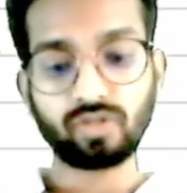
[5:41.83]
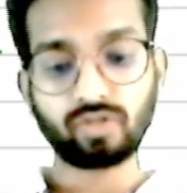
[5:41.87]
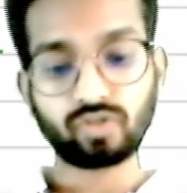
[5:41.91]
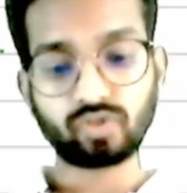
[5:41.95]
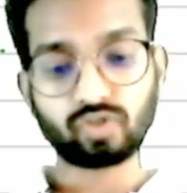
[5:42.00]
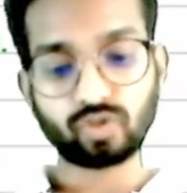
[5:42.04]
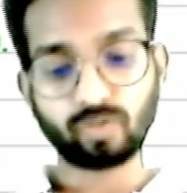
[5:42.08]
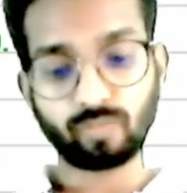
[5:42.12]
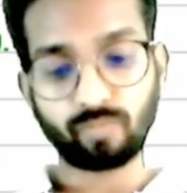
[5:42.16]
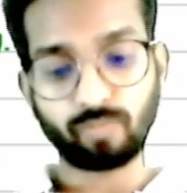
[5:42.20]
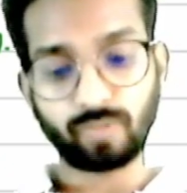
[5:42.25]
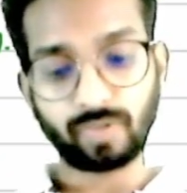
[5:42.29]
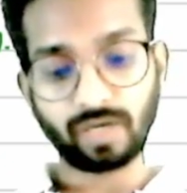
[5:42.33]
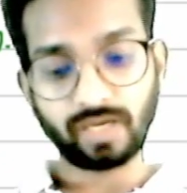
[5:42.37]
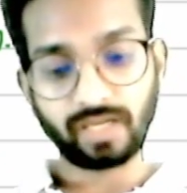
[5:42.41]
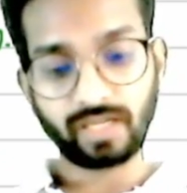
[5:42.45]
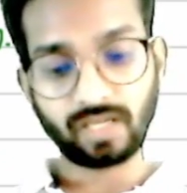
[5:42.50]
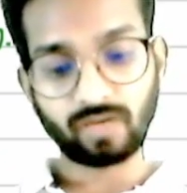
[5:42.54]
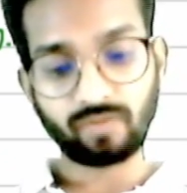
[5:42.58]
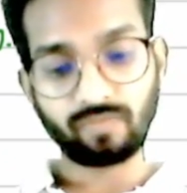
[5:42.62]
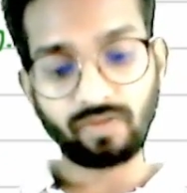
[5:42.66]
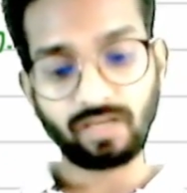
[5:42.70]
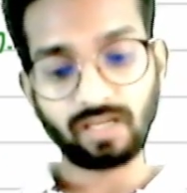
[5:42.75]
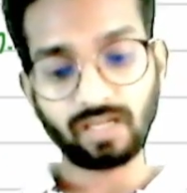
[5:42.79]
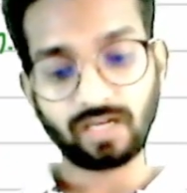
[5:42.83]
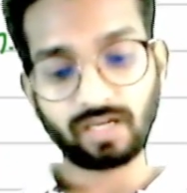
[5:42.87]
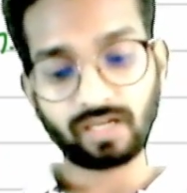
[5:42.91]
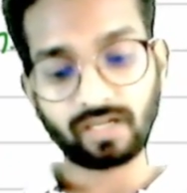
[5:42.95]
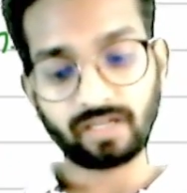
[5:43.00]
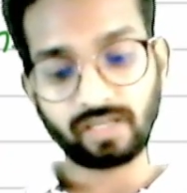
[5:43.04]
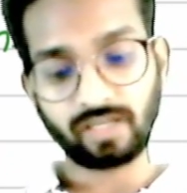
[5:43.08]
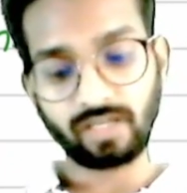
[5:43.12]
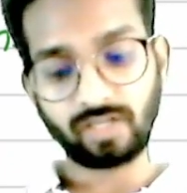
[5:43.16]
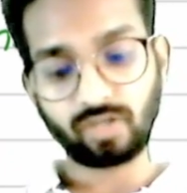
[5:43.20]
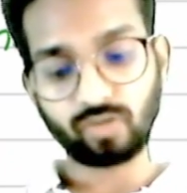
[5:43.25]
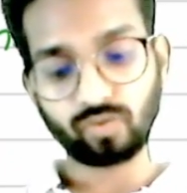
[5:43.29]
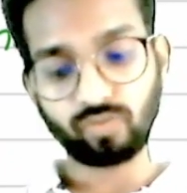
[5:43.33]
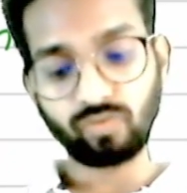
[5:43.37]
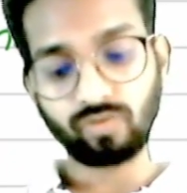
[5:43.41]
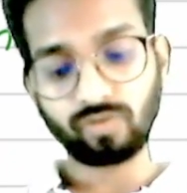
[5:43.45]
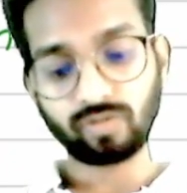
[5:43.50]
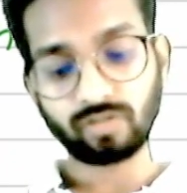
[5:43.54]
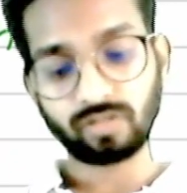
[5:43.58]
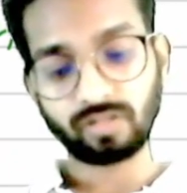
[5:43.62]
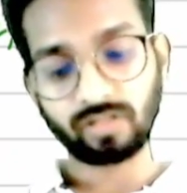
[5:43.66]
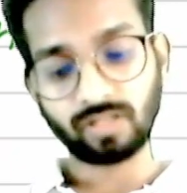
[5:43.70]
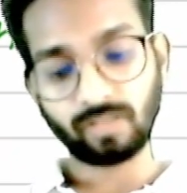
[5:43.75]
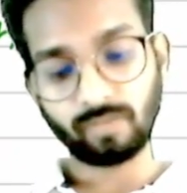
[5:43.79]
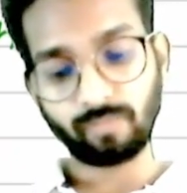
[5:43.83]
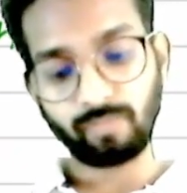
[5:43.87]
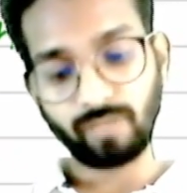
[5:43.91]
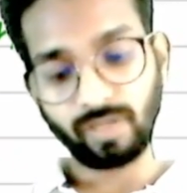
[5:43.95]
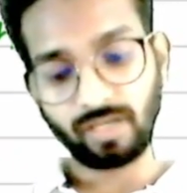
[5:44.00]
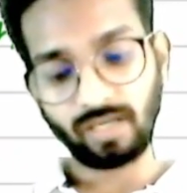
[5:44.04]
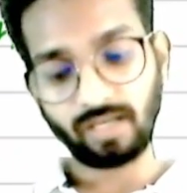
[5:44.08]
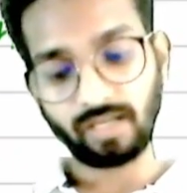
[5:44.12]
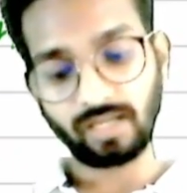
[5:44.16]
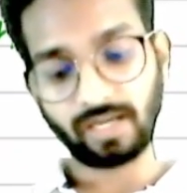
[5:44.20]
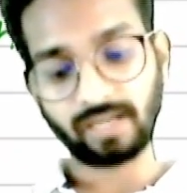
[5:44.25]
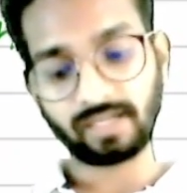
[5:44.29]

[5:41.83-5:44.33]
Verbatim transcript: So buyer will agree to the bill